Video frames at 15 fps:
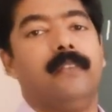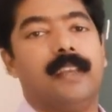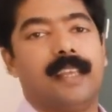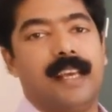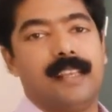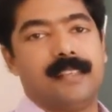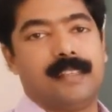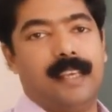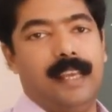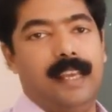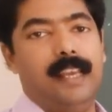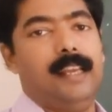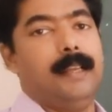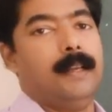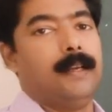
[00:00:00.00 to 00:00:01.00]
we can
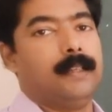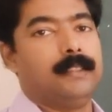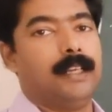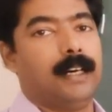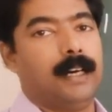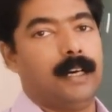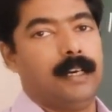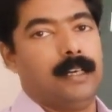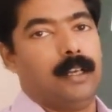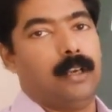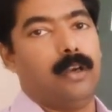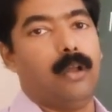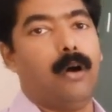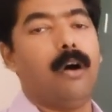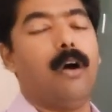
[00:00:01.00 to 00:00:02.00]
say the
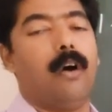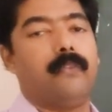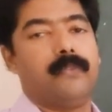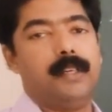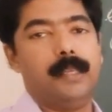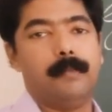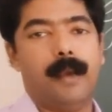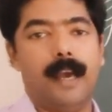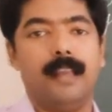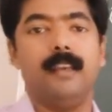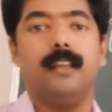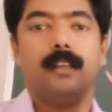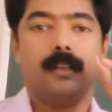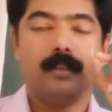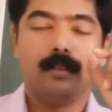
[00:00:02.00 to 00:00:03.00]
law of
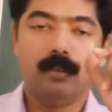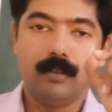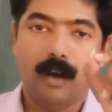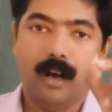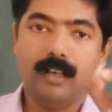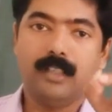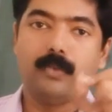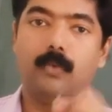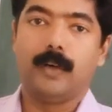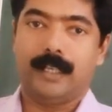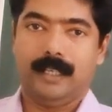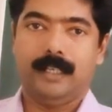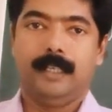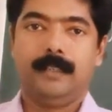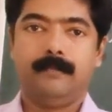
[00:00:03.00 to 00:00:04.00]
demand do not
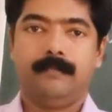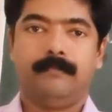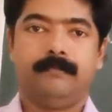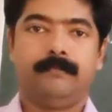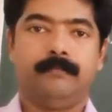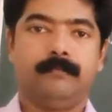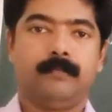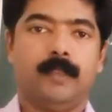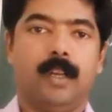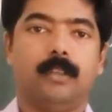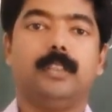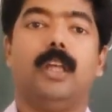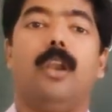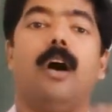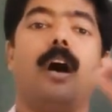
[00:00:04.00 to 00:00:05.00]
work.
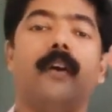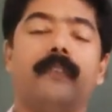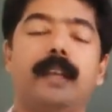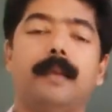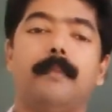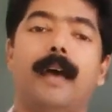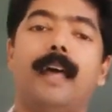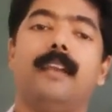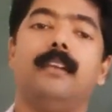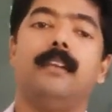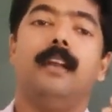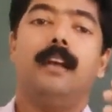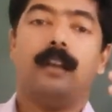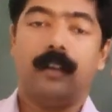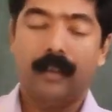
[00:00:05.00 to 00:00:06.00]
The law of
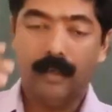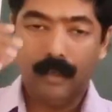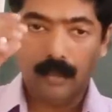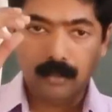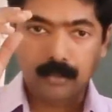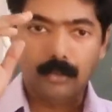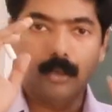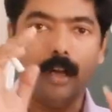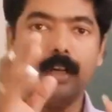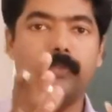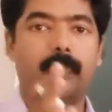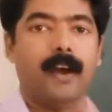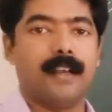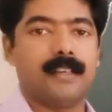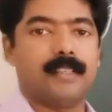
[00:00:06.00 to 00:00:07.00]
demand do not
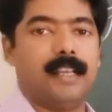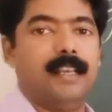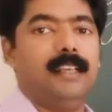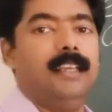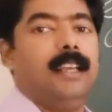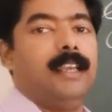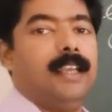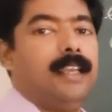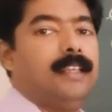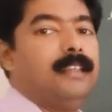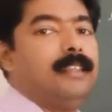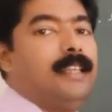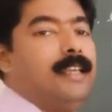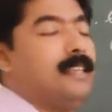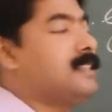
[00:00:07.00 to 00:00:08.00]
function
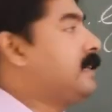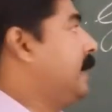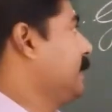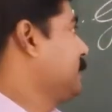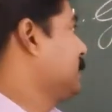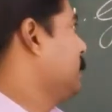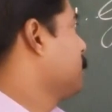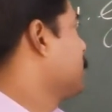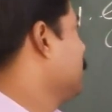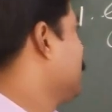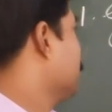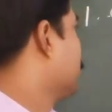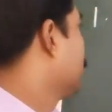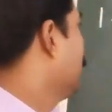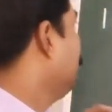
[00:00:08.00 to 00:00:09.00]
in this exception.
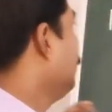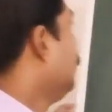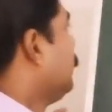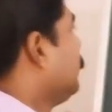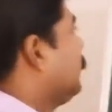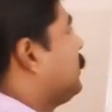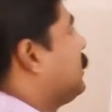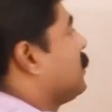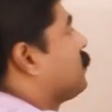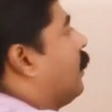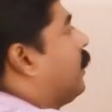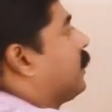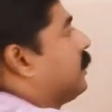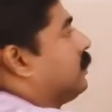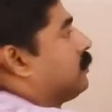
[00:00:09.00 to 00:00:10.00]
So this is
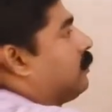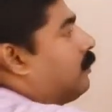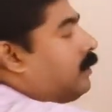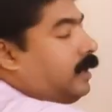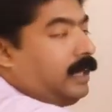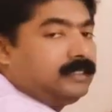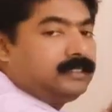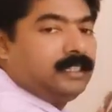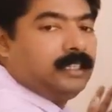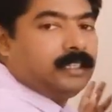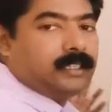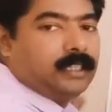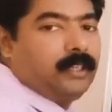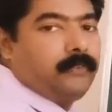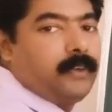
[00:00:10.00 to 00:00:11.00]
what is known as
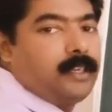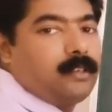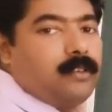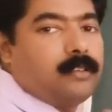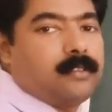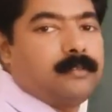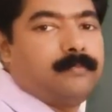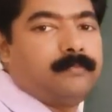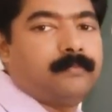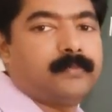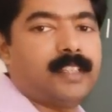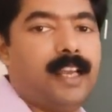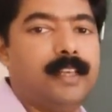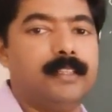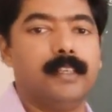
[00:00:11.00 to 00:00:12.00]
given goods.
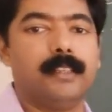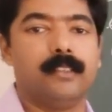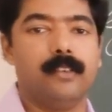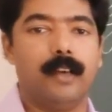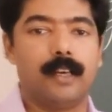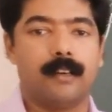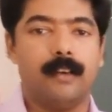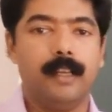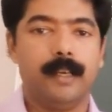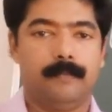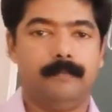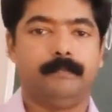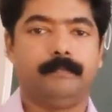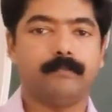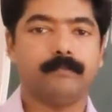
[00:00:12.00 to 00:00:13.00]
I think you are
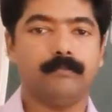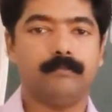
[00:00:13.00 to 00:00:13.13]
clear.